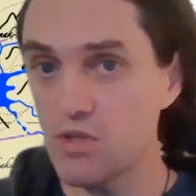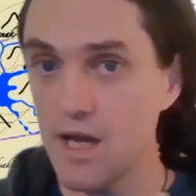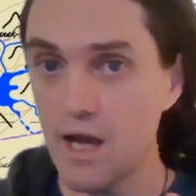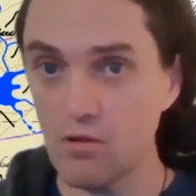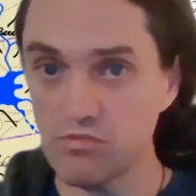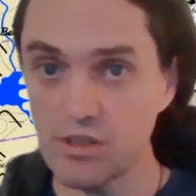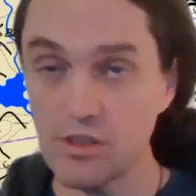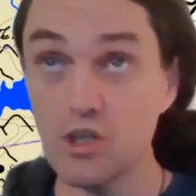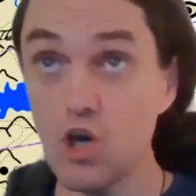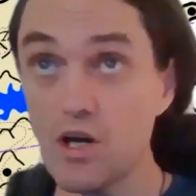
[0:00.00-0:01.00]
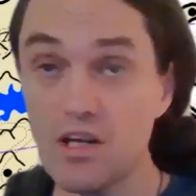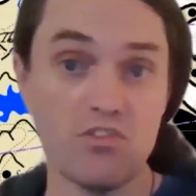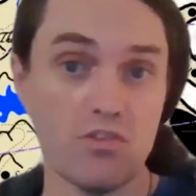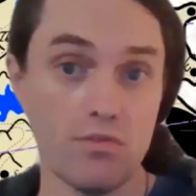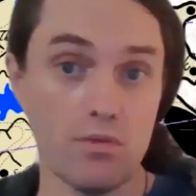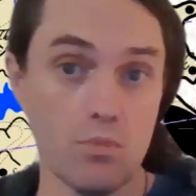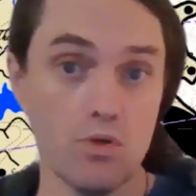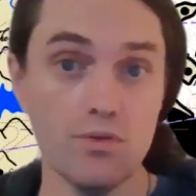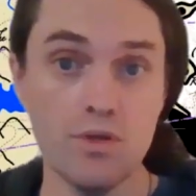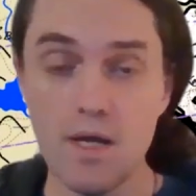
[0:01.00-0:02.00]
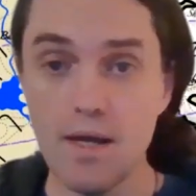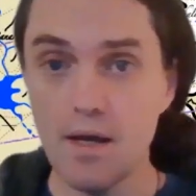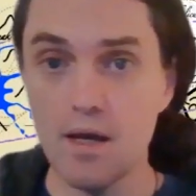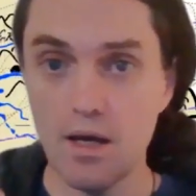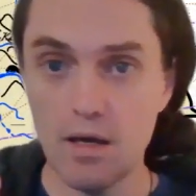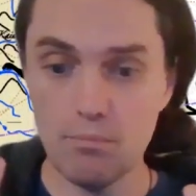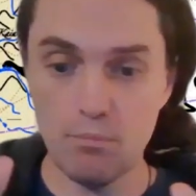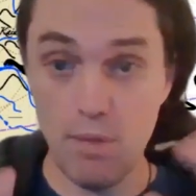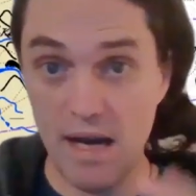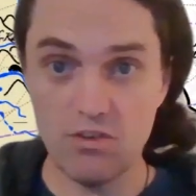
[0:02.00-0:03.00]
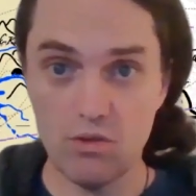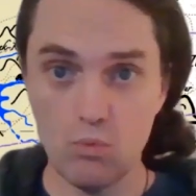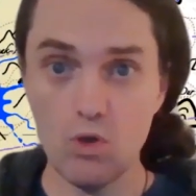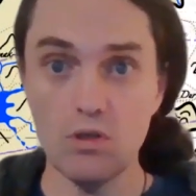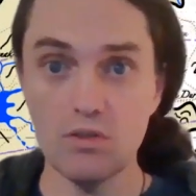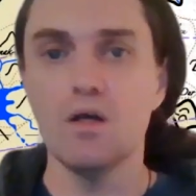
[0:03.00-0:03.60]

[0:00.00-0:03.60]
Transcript: the elven goddess of the moon, back to the world.